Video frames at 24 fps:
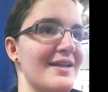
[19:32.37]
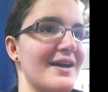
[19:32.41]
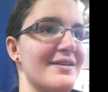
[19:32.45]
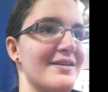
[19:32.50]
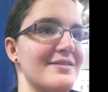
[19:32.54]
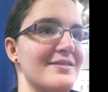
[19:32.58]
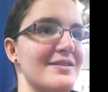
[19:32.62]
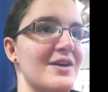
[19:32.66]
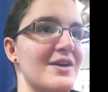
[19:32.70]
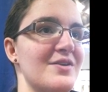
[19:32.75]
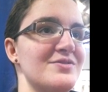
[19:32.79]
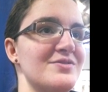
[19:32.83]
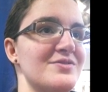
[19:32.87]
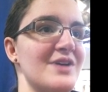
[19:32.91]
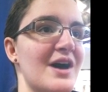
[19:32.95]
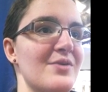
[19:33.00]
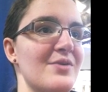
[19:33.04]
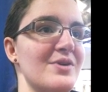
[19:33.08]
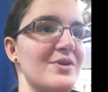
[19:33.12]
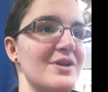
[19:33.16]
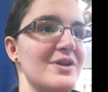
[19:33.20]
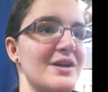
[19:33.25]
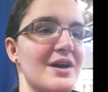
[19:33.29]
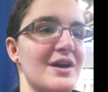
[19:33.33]
like it's
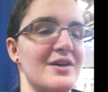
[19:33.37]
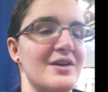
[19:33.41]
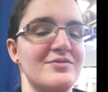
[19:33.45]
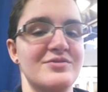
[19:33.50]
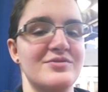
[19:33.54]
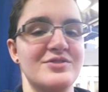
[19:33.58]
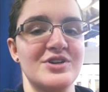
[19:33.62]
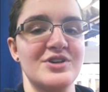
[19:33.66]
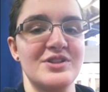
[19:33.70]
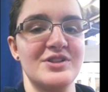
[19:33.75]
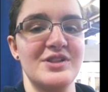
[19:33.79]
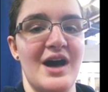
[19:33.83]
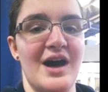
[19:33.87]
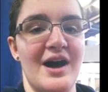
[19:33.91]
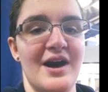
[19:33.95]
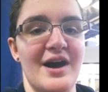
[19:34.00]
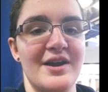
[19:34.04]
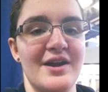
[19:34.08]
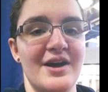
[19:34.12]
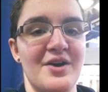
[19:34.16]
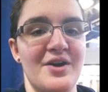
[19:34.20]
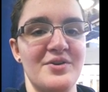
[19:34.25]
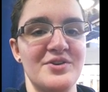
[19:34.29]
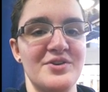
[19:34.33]
not really a
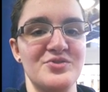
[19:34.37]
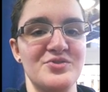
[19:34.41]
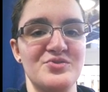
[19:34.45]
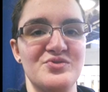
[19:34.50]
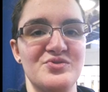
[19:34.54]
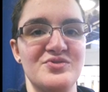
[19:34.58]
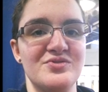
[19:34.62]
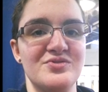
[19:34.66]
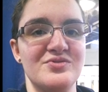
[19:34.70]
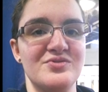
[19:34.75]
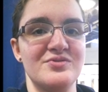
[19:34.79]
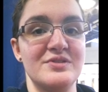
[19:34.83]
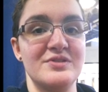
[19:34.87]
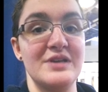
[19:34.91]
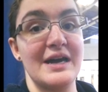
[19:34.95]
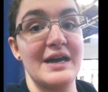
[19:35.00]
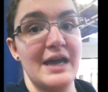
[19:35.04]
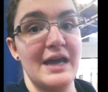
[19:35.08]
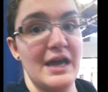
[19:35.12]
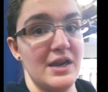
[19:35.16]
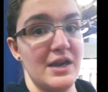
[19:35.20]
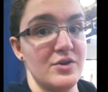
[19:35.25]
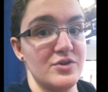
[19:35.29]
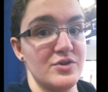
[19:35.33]
gelato. It was
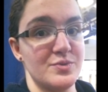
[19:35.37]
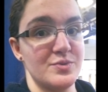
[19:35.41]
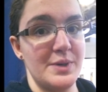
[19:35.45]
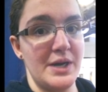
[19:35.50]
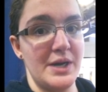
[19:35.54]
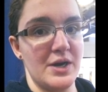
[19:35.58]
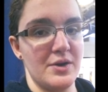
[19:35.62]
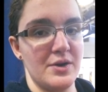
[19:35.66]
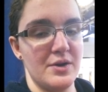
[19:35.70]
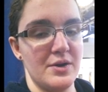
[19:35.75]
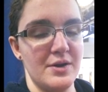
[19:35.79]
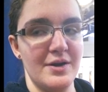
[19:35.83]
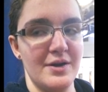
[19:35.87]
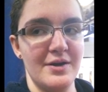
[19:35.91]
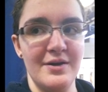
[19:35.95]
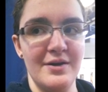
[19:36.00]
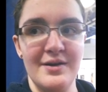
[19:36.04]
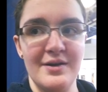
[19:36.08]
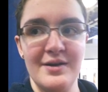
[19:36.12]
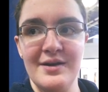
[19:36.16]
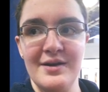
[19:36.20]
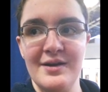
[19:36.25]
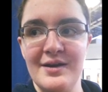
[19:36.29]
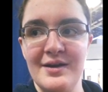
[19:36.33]
again, it was weird.
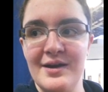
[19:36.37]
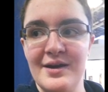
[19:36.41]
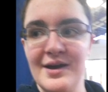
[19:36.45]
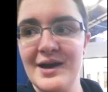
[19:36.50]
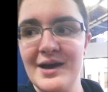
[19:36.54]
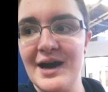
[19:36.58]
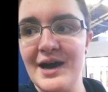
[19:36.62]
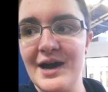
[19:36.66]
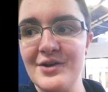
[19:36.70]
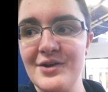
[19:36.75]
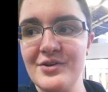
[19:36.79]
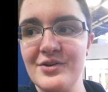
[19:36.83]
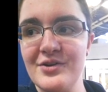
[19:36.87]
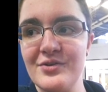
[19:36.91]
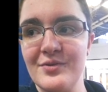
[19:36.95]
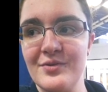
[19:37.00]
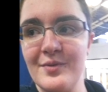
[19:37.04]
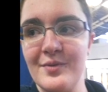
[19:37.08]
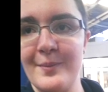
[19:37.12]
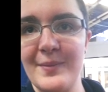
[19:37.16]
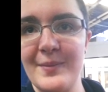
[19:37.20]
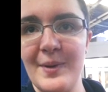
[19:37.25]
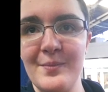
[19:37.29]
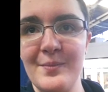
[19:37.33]
I don't even
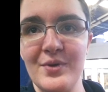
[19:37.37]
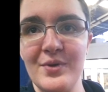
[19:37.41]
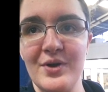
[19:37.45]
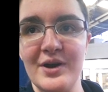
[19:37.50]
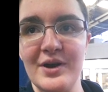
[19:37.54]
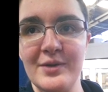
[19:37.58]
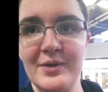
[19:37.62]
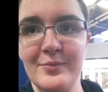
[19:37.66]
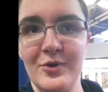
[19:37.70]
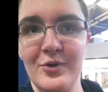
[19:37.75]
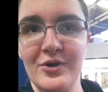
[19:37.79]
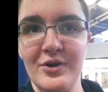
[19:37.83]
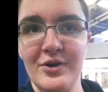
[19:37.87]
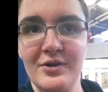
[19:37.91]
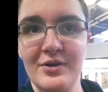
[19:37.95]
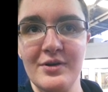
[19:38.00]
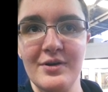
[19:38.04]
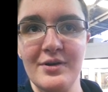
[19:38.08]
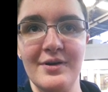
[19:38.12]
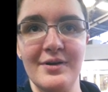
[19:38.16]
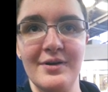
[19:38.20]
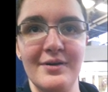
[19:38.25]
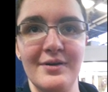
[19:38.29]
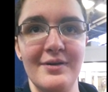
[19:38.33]
remember anymore.
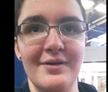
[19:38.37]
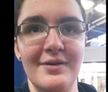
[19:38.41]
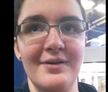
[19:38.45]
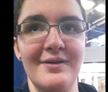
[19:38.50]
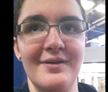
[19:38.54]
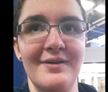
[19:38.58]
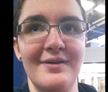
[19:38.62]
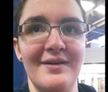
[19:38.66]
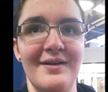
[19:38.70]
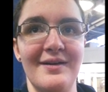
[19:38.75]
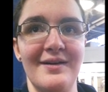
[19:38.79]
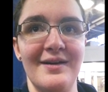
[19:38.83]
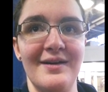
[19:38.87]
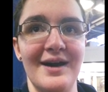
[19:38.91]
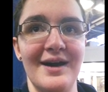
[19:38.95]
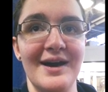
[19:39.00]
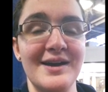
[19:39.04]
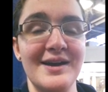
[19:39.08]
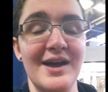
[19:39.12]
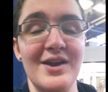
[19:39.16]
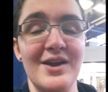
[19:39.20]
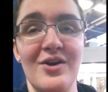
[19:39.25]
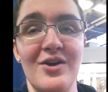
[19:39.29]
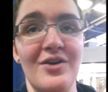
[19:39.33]

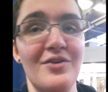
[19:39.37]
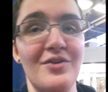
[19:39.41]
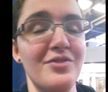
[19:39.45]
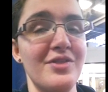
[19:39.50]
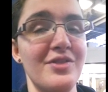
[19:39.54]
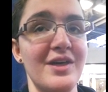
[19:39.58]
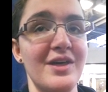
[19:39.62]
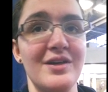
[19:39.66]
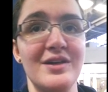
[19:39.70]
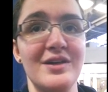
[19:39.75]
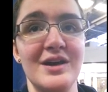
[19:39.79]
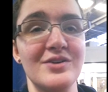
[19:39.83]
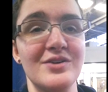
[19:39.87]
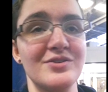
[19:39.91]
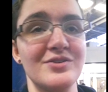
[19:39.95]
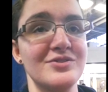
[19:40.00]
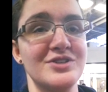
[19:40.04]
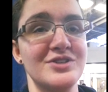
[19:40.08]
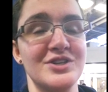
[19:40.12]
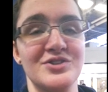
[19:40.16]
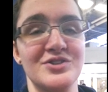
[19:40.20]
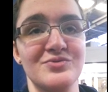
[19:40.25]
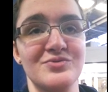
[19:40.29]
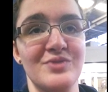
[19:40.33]
Again, all the
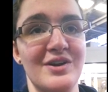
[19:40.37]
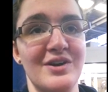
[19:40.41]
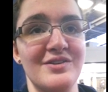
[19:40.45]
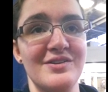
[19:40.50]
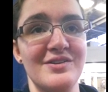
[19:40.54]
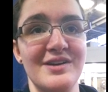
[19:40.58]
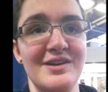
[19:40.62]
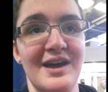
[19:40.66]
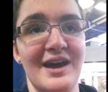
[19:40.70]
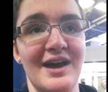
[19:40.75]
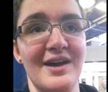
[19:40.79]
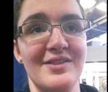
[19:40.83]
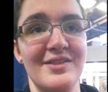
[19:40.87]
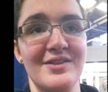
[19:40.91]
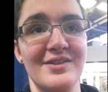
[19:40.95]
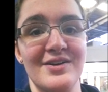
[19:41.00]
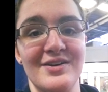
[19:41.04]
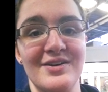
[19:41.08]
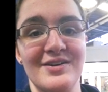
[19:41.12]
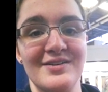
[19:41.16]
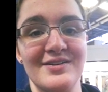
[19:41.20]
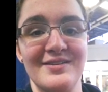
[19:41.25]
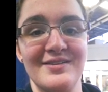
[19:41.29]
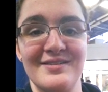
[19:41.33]
years just run
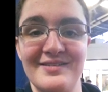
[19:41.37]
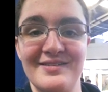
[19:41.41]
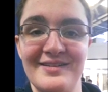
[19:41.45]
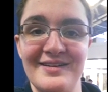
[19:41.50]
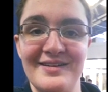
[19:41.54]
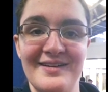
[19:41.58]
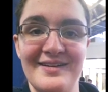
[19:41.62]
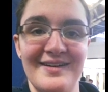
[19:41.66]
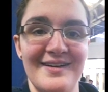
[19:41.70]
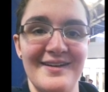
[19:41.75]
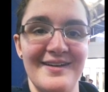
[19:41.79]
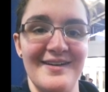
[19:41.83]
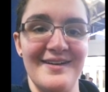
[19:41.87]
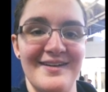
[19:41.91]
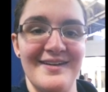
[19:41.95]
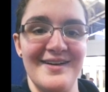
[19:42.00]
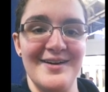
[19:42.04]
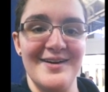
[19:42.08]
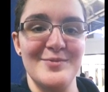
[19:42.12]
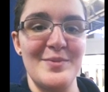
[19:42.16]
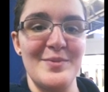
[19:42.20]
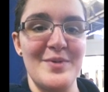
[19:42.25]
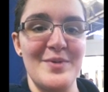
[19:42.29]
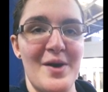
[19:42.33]
together. And
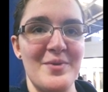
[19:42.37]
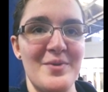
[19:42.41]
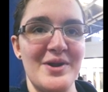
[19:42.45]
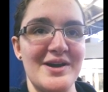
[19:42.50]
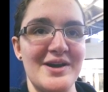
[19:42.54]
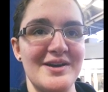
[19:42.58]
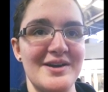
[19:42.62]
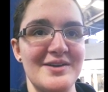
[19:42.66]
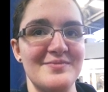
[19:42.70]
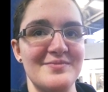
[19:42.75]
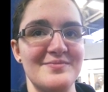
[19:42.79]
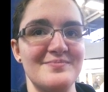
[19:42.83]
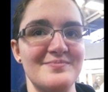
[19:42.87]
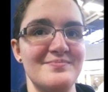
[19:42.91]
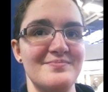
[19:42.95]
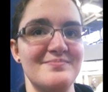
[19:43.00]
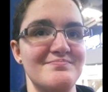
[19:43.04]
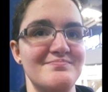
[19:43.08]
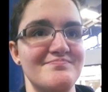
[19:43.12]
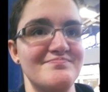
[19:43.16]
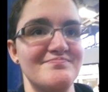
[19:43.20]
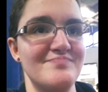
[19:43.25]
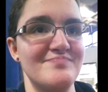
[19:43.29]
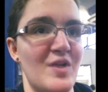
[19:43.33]
my mom and I,
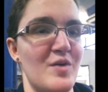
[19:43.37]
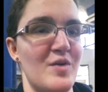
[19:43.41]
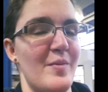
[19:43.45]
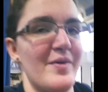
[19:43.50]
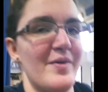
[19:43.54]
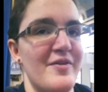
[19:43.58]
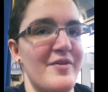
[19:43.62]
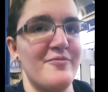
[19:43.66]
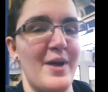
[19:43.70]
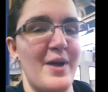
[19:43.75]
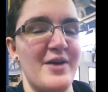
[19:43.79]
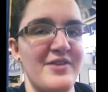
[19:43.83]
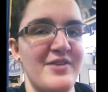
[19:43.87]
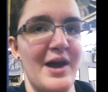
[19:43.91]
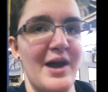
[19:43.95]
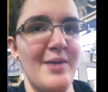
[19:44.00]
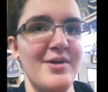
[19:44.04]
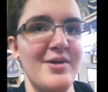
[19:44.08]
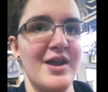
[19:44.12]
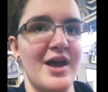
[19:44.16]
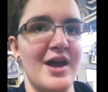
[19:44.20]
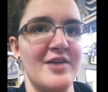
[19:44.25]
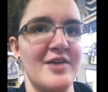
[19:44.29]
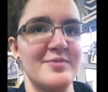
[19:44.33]
my
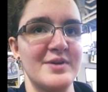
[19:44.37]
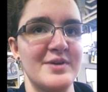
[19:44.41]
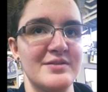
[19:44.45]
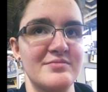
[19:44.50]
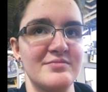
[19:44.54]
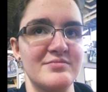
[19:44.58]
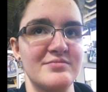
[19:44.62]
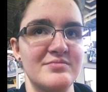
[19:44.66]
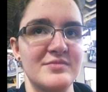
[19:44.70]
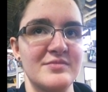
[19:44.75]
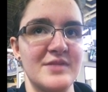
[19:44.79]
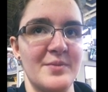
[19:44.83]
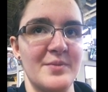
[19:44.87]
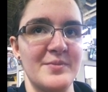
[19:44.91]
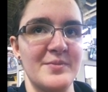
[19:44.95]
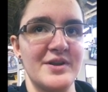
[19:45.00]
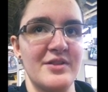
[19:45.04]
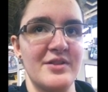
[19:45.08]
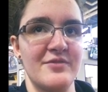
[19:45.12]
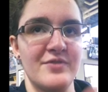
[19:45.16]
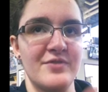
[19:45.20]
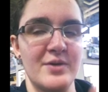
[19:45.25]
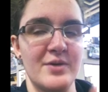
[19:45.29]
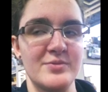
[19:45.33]
family and I have been coming
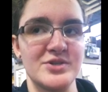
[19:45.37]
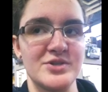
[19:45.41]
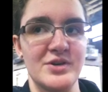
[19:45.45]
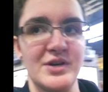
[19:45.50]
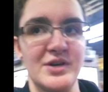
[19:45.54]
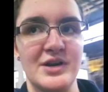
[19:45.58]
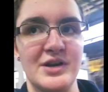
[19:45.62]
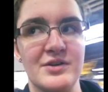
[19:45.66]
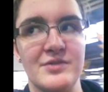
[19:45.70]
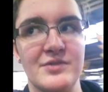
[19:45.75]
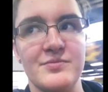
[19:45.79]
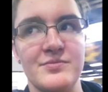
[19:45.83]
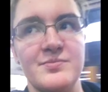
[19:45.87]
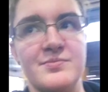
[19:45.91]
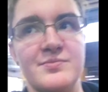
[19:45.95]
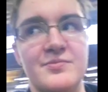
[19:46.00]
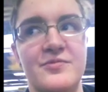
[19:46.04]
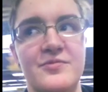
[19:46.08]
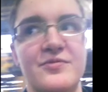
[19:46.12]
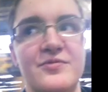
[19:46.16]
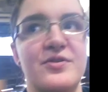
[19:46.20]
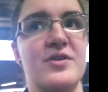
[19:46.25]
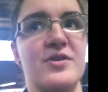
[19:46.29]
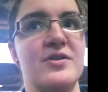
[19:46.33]
to the farm show here
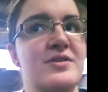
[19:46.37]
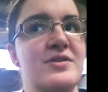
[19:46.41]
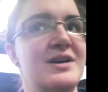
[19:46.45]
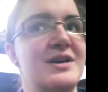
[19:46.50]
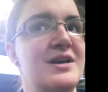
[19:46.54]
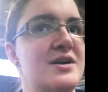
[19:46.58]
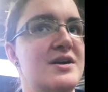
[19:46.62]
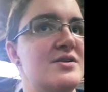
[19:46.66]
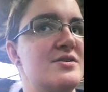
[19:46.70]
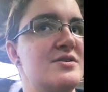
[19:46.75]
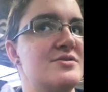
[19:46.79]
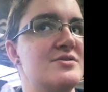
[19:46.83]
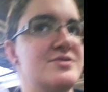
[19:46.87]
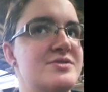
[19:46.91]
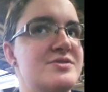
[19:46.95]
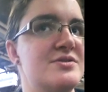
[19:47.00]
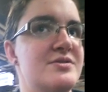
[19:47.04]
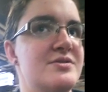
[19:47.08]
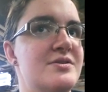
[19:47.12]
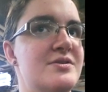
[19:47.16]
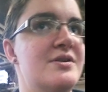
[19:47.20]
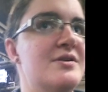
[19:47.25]
for years